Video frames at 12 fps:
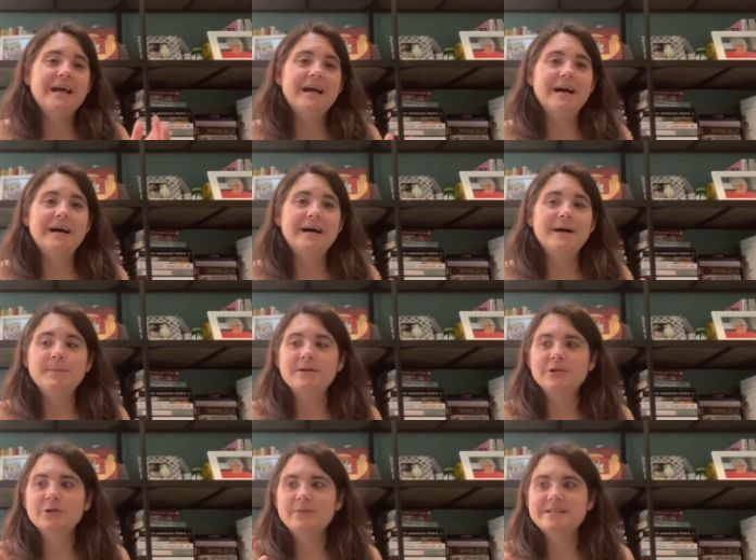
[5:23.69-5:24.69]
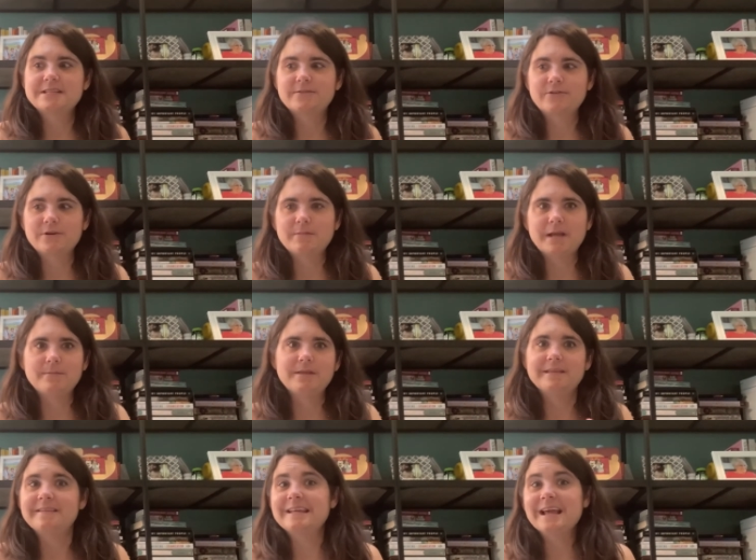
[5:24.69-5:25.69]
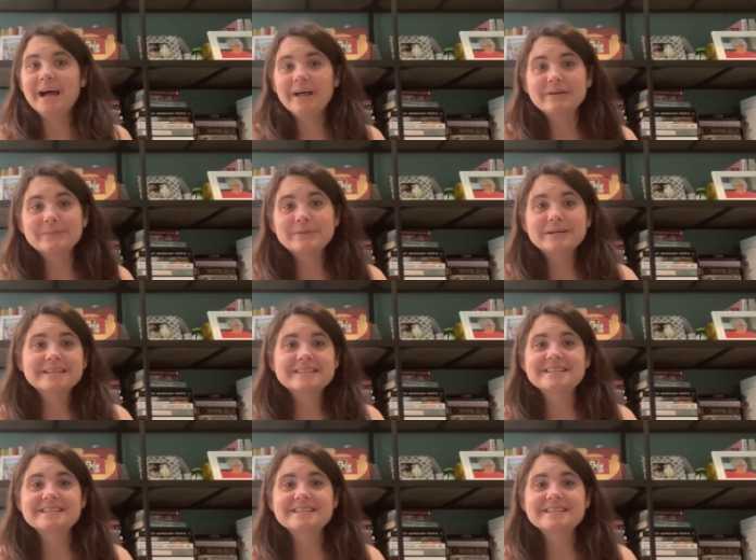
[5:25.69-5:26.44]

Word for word: um, and a little bit different maybe than the other books.